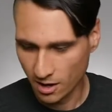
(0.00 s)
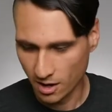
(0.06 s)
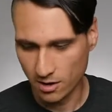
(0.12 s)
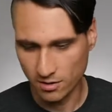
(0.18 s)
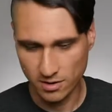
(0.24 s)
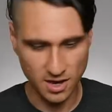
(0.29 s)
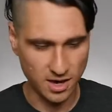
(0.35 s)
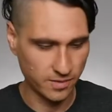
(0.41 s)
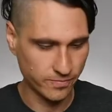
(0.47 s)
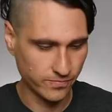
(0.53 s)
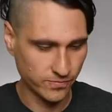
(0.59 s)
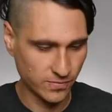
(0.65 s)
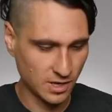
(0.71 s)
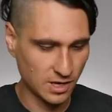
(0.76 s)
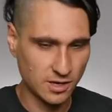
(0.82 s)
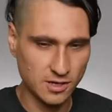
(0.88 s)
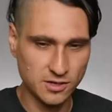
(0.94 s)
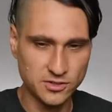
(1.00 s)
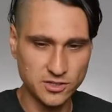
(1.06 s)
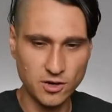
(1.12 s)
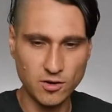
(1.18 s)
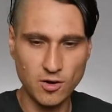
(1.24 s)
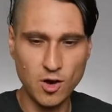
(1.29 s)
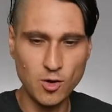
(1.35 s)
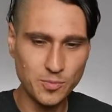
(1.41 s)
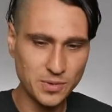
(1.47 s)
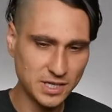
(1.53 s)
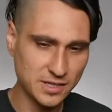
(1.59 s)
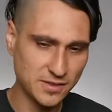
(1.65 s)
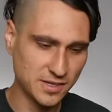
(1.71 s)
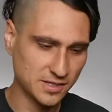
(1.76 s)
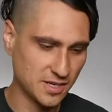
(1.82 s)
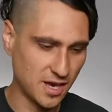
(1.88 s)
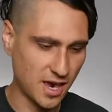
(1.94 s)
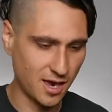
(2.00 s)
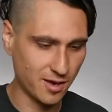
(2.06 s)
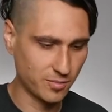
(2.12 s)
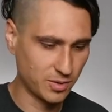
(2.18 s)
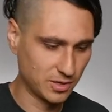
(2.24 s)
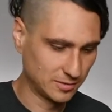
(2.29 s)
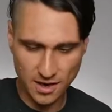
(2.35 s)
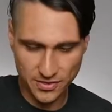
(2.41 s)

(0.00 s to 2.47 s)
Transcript: Okay, so opening this up,